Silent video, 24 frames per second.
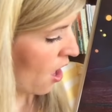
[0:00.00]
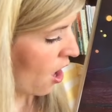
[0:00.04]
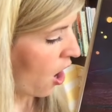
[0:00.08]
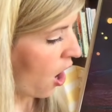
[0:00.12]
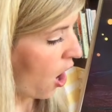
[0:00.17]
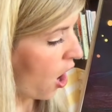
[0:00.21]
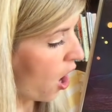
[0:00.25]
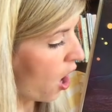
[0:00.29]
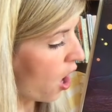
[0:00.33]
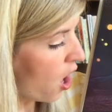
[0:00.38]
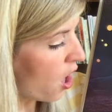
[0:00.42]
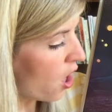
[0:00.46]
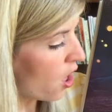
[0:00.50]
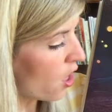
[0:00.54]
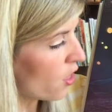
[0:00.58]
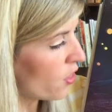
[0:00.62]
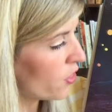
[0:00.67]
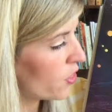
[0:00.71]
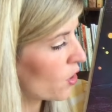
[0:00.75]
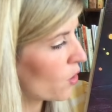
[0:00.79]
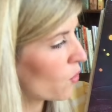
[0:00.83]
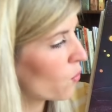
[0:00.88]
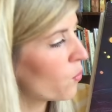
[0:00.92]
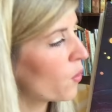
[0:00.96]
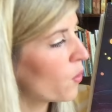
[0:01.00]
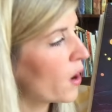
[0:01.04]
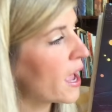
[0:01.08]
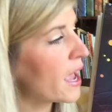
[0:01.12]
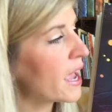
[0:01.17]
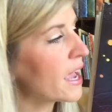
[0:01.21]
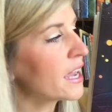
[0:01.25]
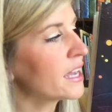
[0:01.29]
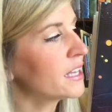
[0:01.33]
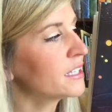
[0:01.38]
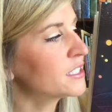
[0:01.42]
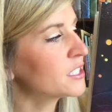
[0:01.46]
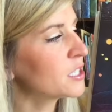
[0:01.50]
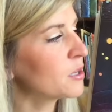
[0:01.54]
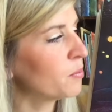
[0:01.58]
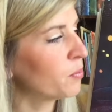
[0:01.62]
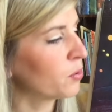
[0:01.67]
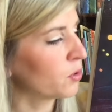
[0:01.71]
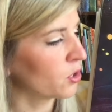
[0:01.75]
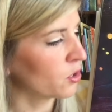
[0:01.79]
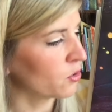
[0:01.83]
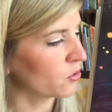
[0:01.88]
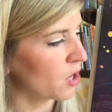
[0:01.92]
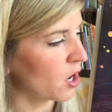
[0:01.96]
all the way to
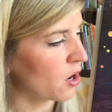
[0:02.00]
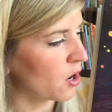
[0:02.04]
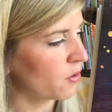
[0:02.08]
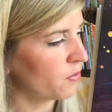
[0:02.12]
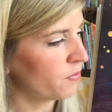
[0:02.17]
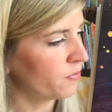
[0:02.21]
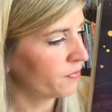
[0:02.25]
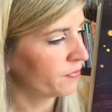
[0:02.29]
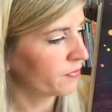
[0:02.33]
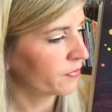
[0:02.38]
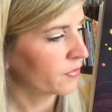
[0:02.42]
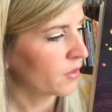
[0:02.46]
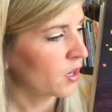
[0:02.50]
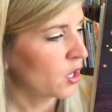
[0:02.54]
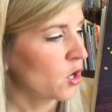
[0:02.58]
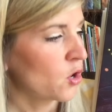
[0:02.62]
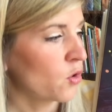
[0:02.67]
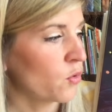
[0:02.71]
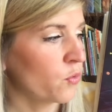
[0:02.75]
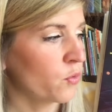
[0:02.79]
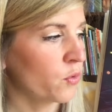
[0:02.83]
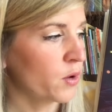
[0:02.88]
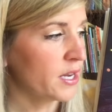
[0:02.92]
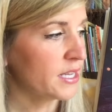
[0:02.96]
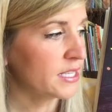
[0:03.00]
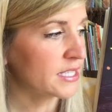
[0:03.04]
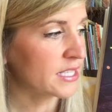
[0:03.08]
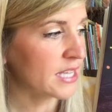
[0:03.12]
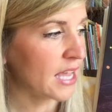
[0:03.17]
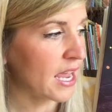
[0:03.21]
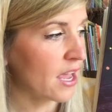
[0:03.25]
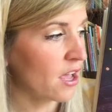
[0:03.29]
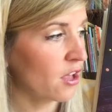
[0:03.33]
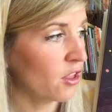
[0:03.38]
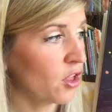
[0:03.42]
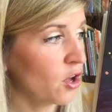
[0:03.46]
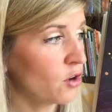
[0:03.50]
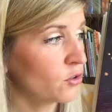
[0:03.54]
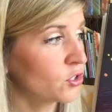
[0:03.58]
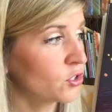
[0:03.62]
Pluto. We say hello